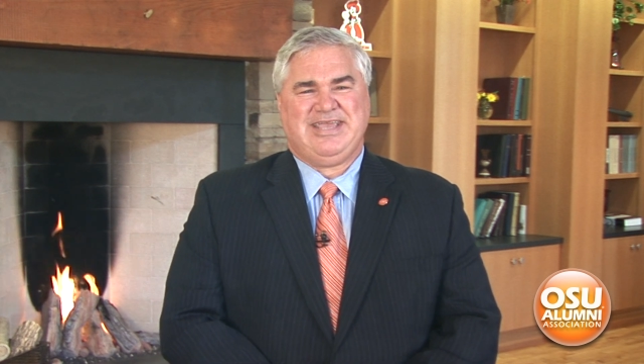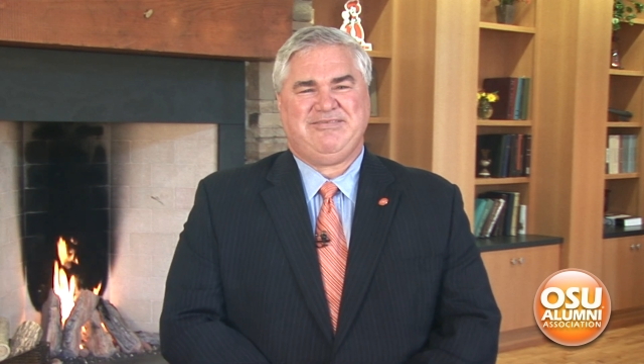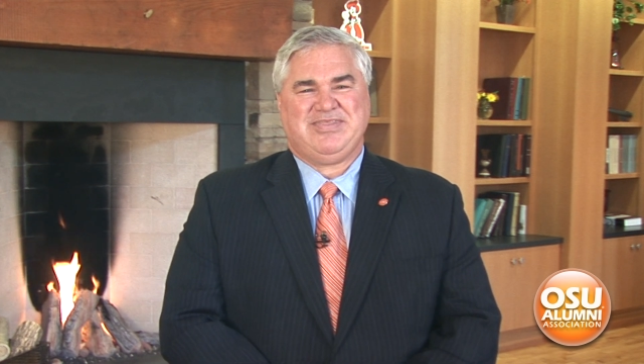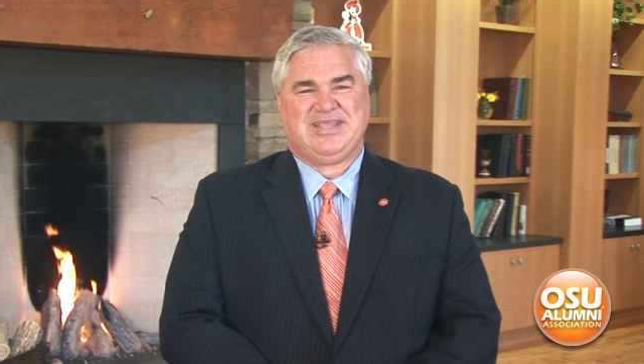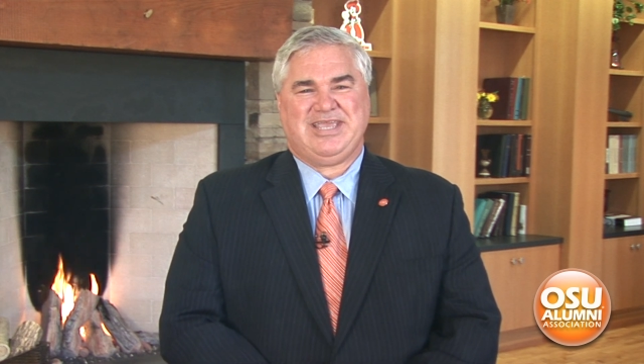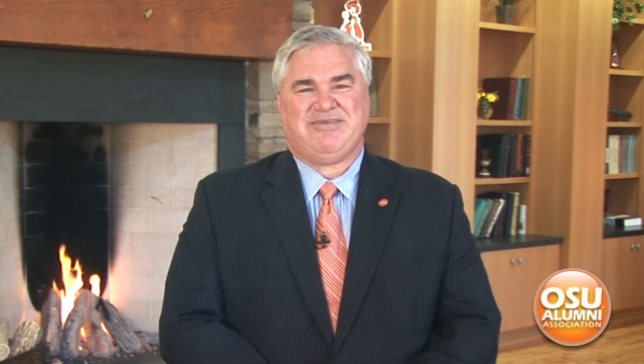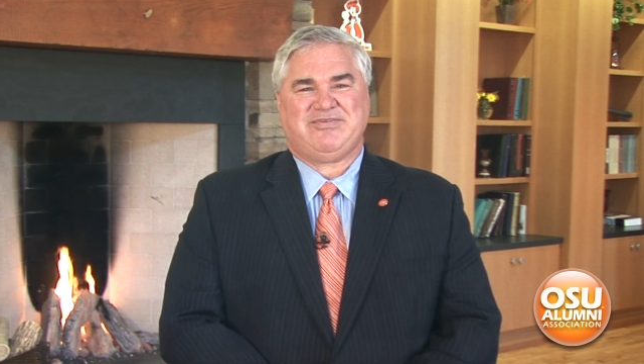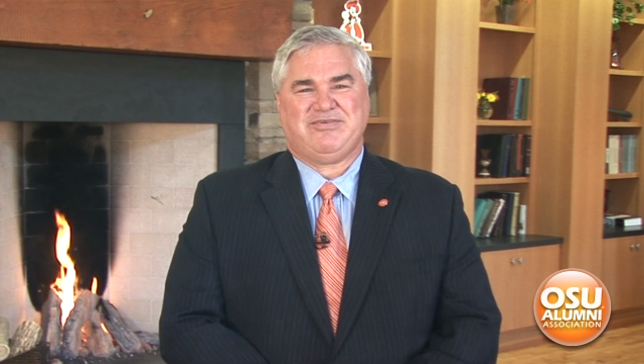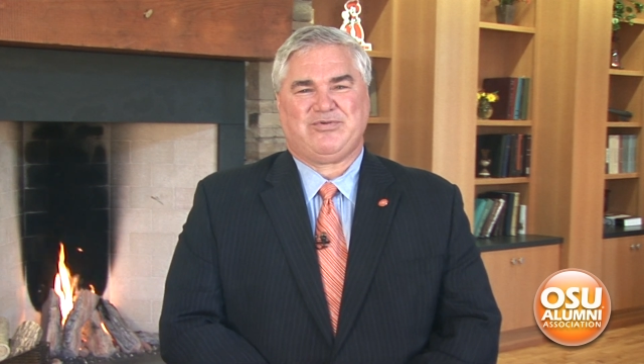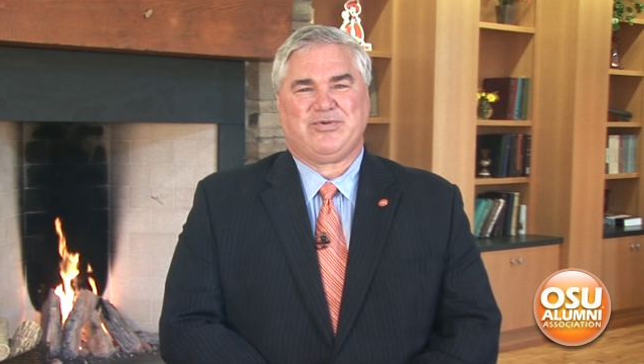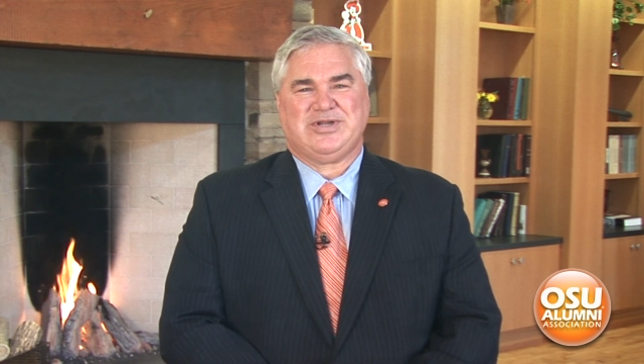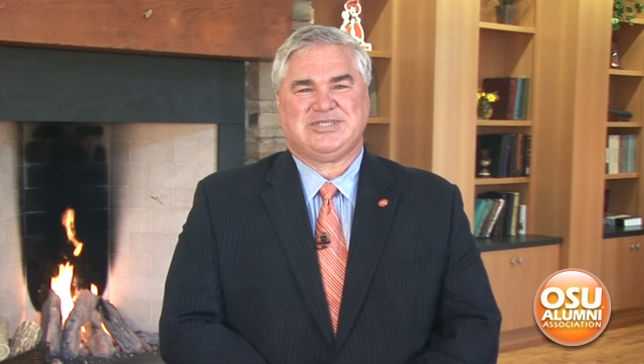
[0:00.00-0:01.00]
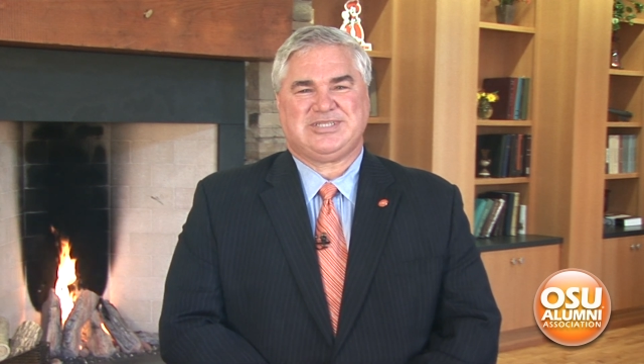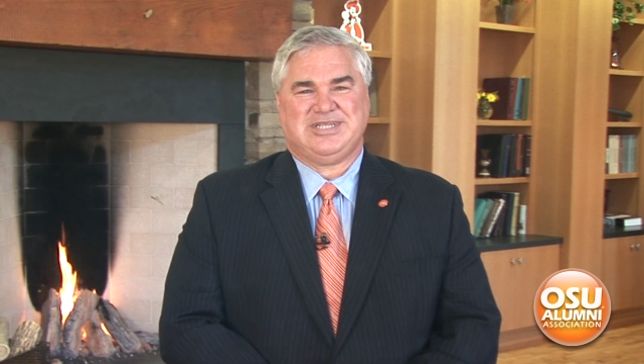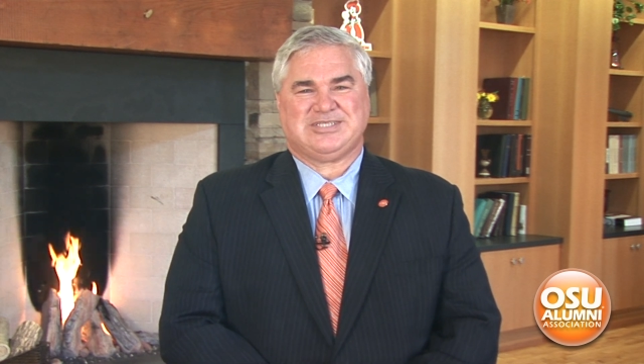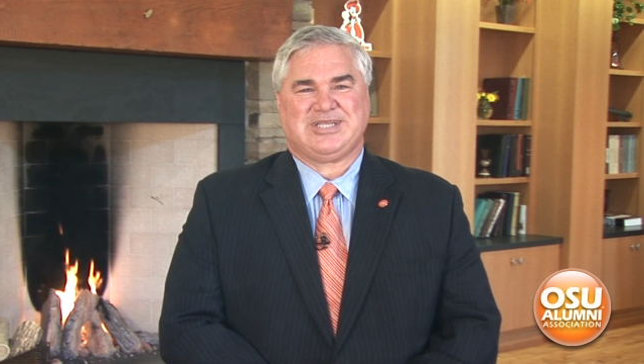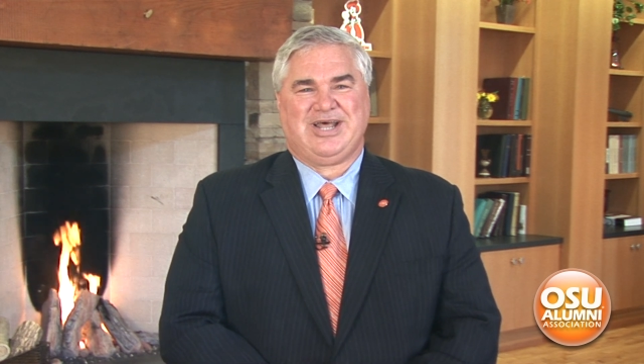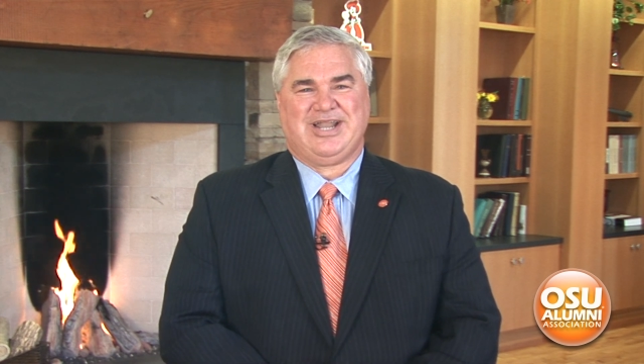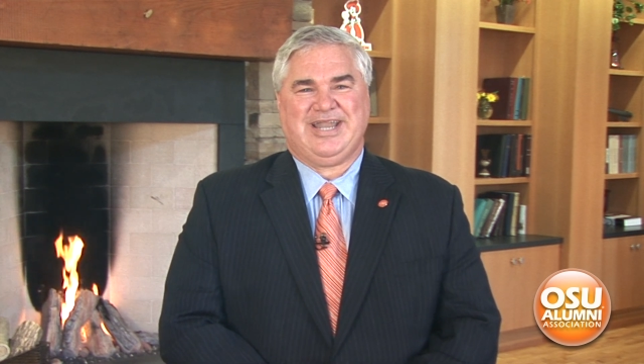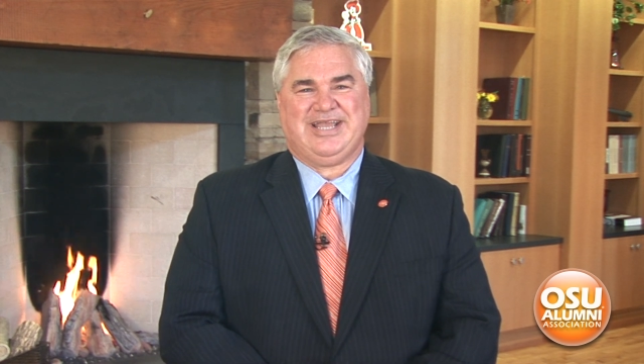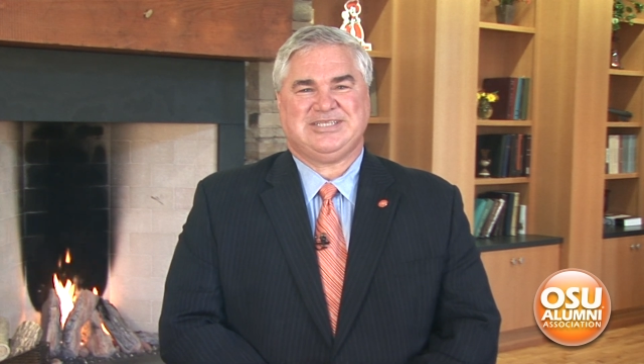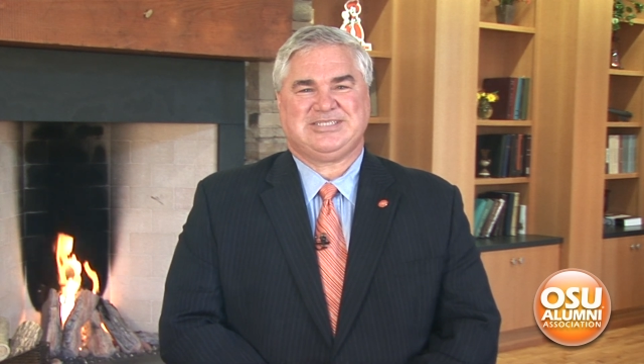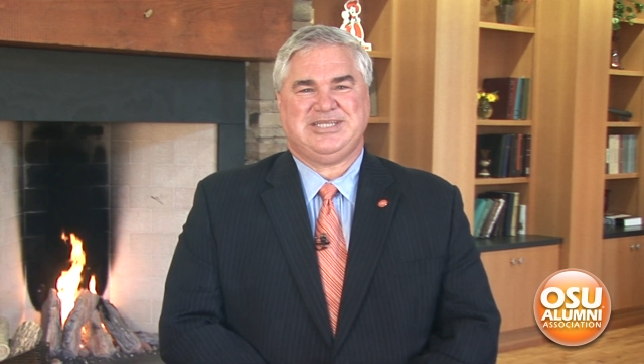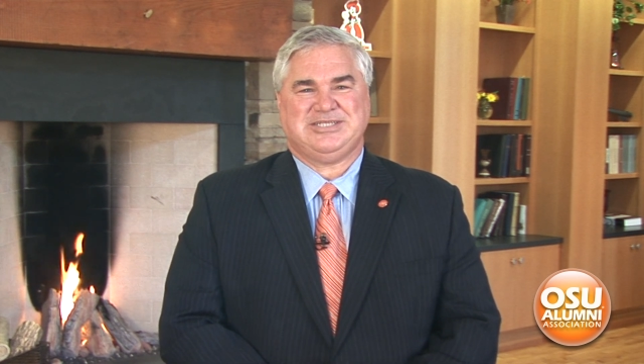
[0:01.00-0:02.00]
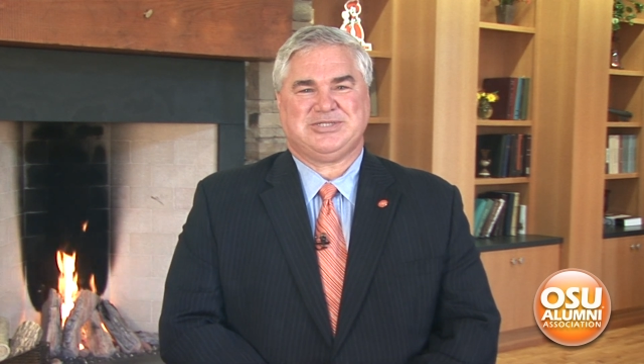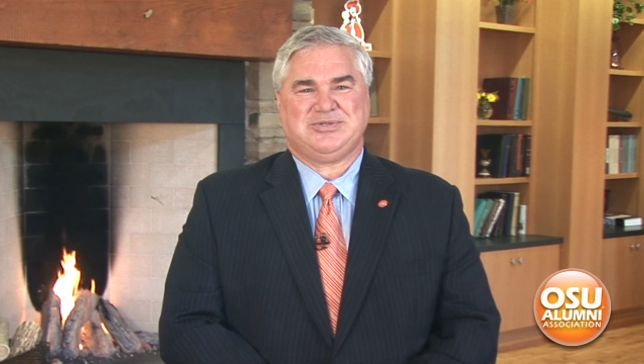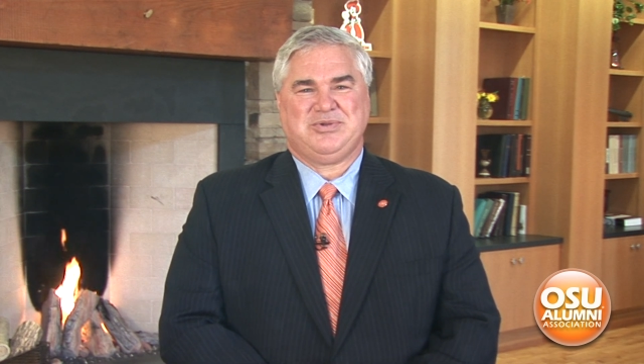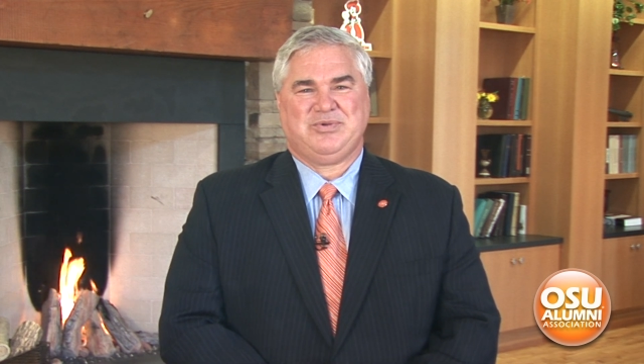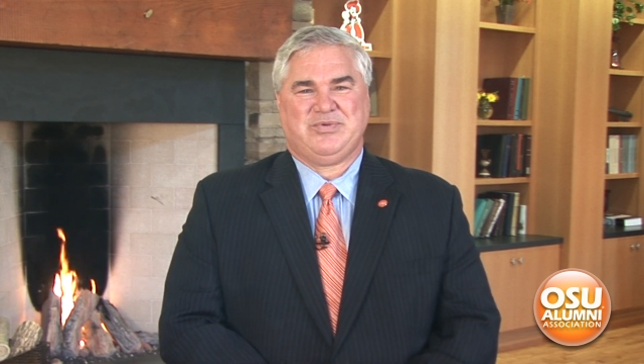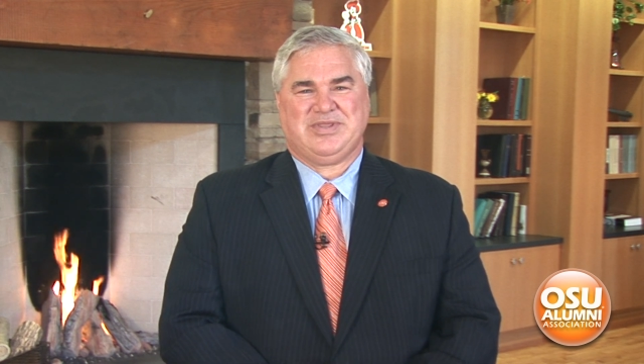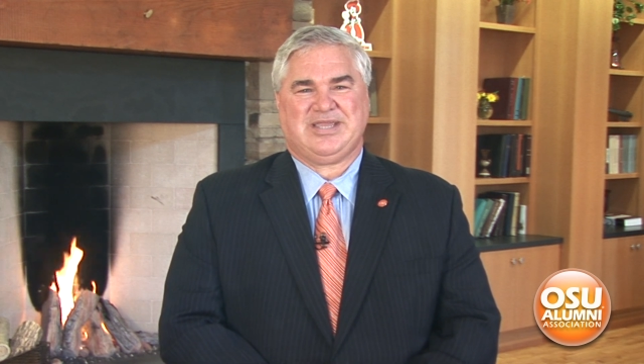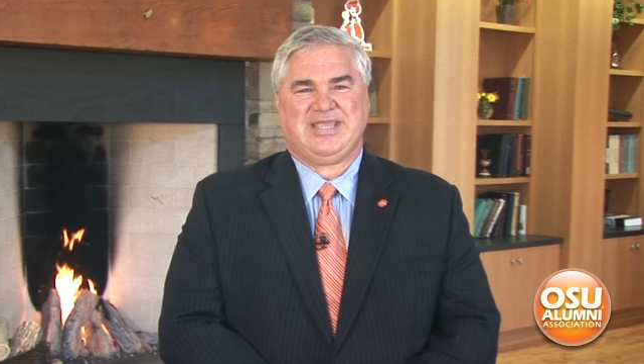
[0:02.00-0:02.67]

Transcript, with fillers: Give the gift of orange this holiday season with a